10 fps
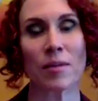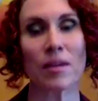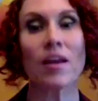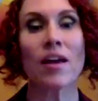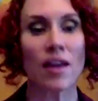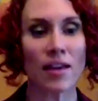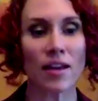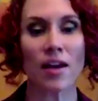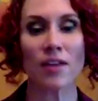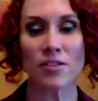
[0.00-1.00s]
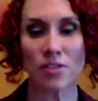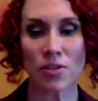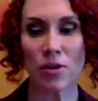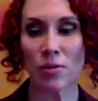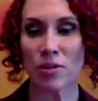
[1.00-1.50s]
And us
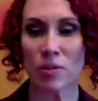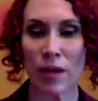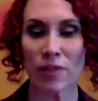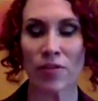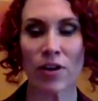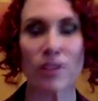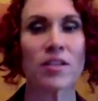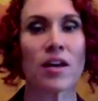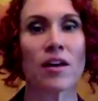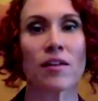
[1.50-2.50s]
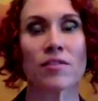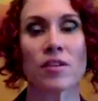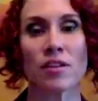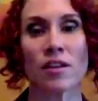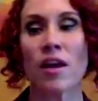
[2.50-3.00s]
showing respect for ourselves
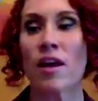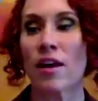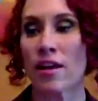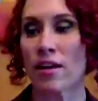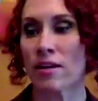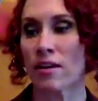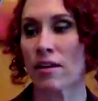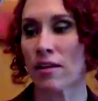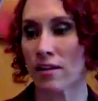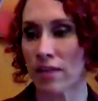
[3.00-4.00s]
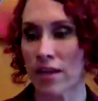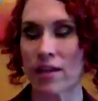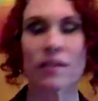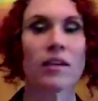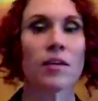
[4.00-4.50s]
and
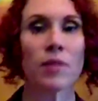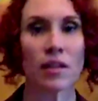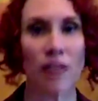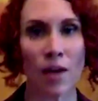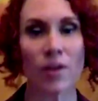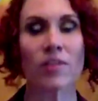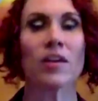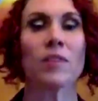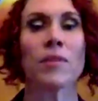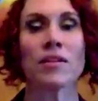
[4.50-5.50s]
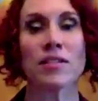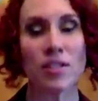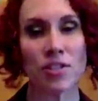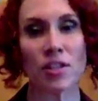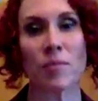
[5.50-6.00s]
letting them and allowing them and
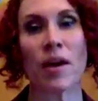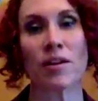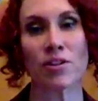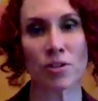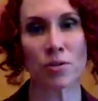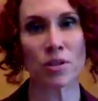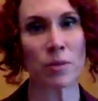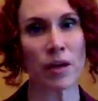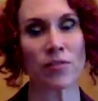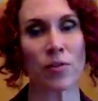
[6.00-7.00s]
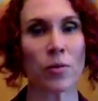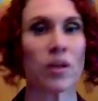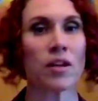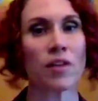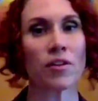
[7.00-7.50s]
teaching them how to show respect for one
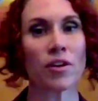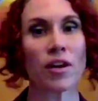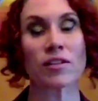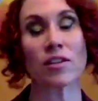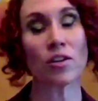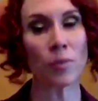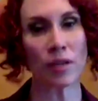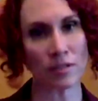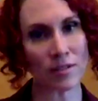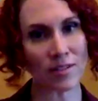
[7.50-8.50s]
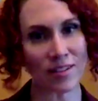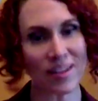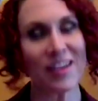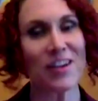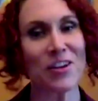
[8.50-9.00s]
another as humans,
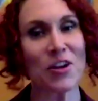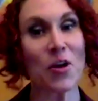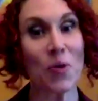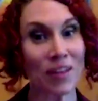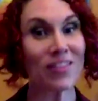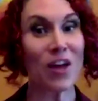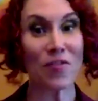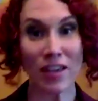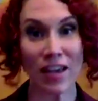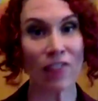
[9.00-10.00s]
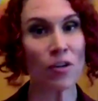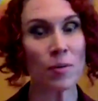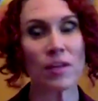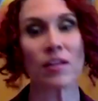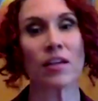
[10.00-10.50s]
you know, and loving
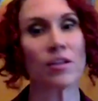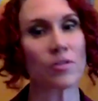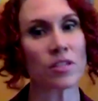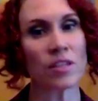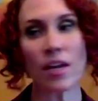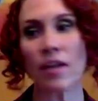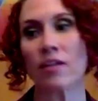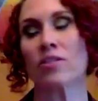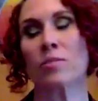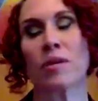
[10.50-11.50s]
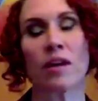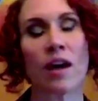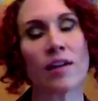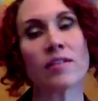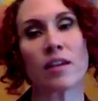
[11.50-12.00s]
everybody, like you were saying, and just being
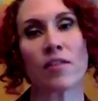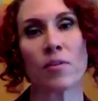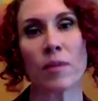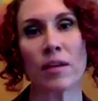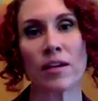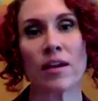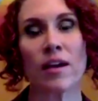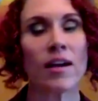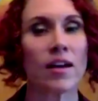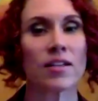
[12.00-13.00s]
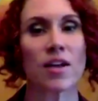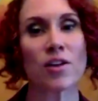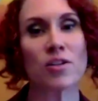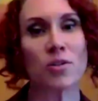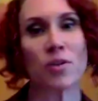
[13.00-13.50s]
kind to everybody, is
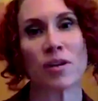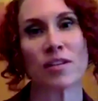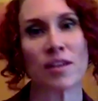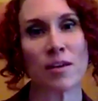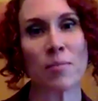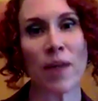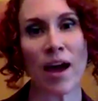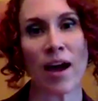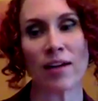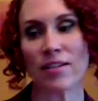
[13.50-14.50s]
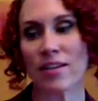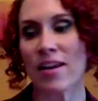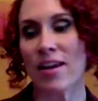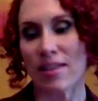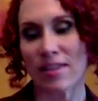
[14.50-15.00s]
also going to impact
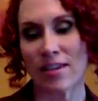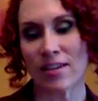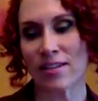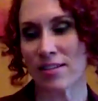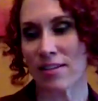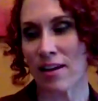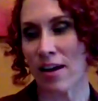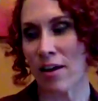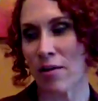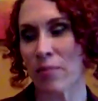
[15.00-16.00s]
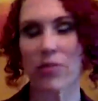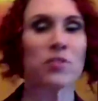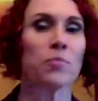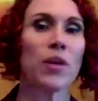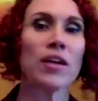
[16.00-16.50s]
this
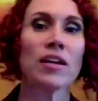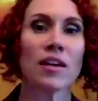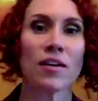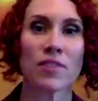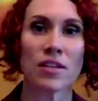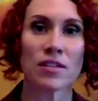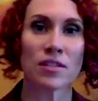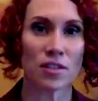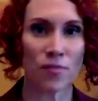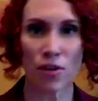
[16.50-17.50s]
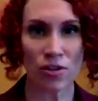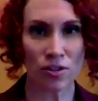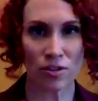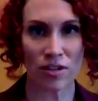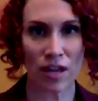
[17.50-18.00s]
breaking of these
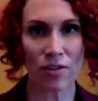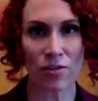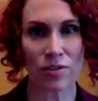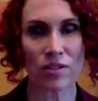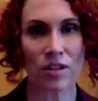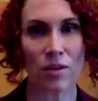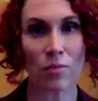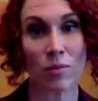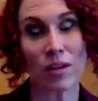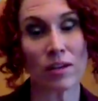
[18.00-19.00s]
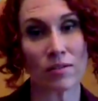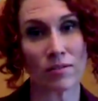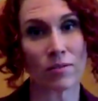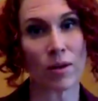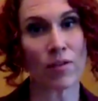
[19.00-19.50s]
dysfunctional cycles that we,
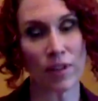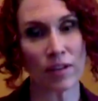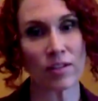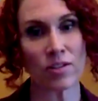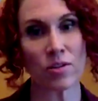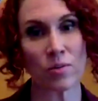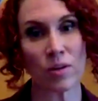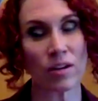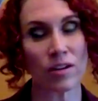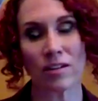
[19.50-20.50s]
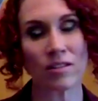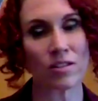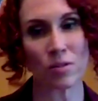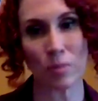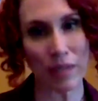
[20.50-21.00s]
quite frankly, don't want our kids
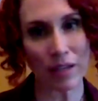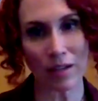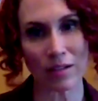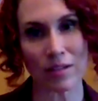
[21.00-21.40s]
to repeat.